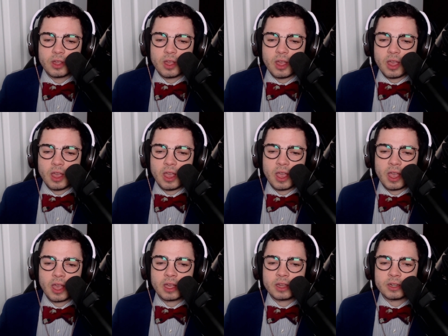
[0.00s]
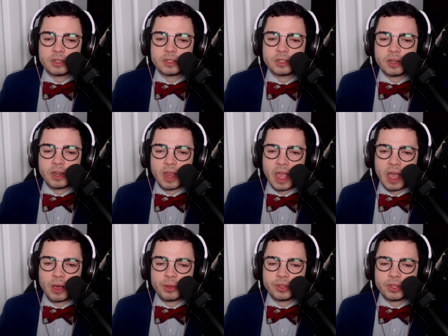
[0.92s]
And
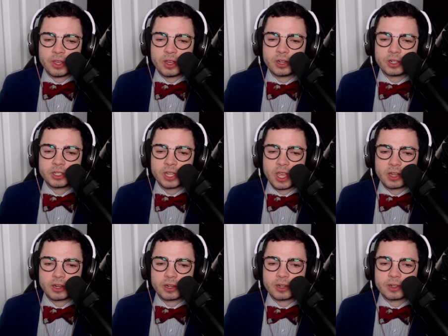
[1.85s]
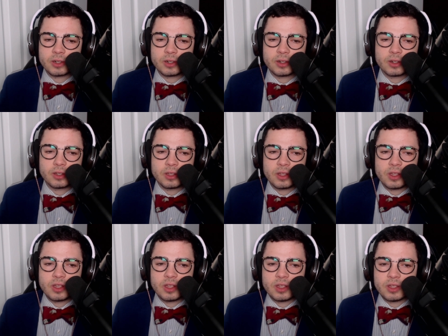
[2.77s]
now the Undertaker
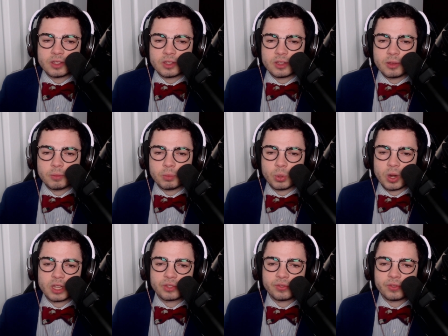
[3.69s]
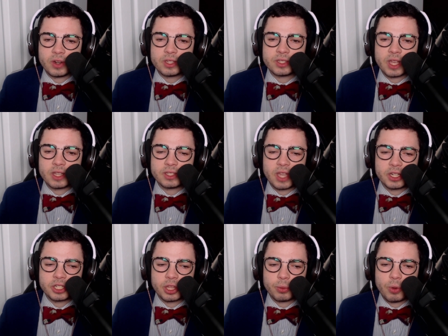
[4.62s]
breaks free, sends Edge
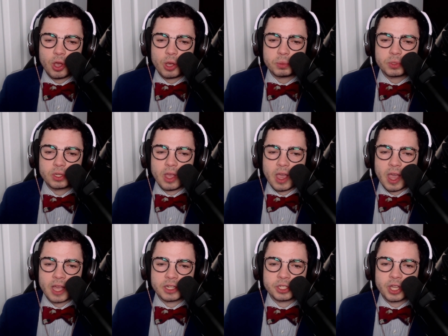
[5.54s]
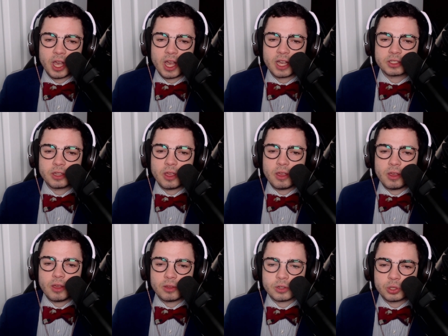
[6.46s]
to the ropes. Edge ducks.
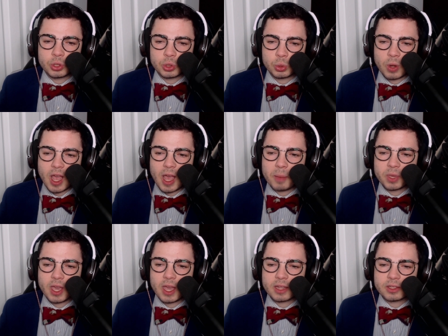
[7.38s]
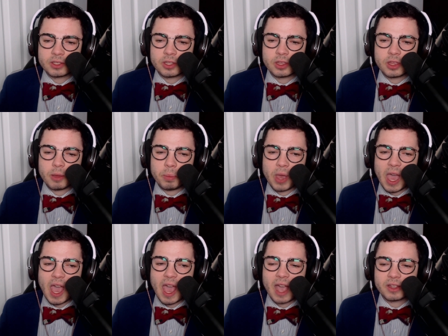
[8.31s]
Drop kick to the
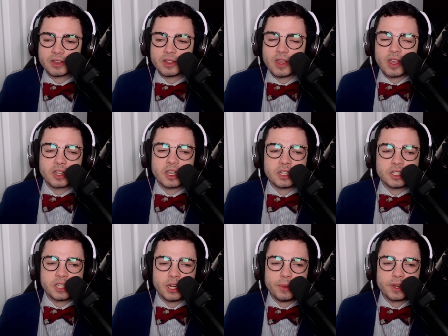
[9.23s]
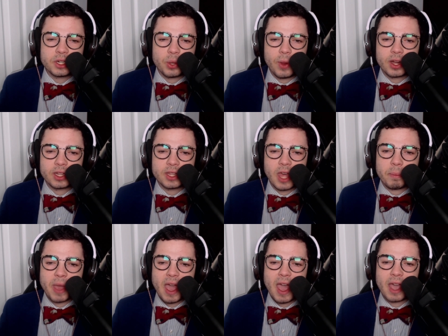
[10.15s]
back. Continuing to work on that
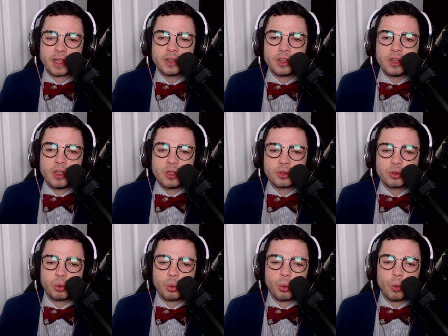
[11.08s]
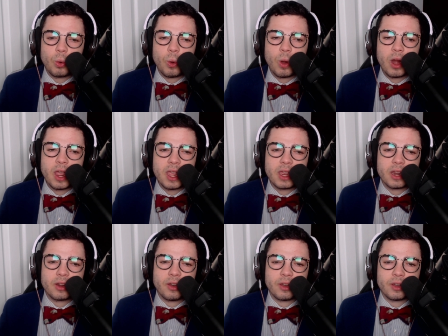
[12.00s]
back. Great
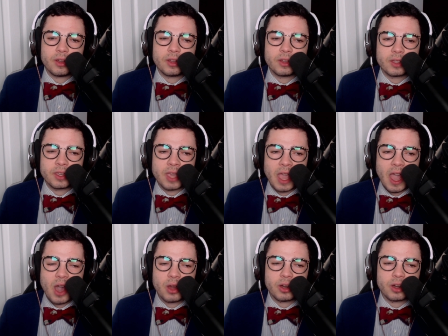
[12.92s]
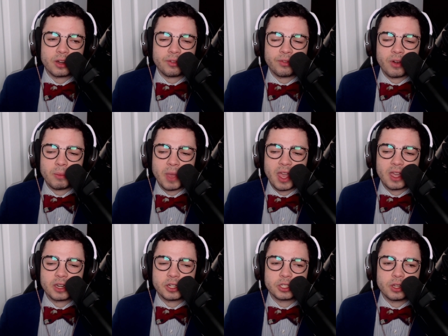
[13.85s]
counter from
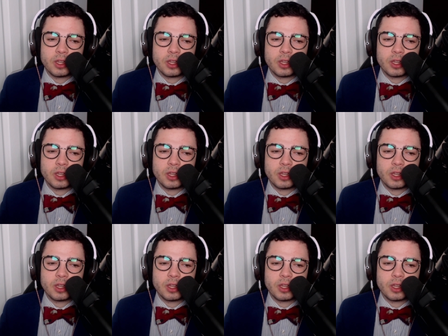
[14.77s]
Edge.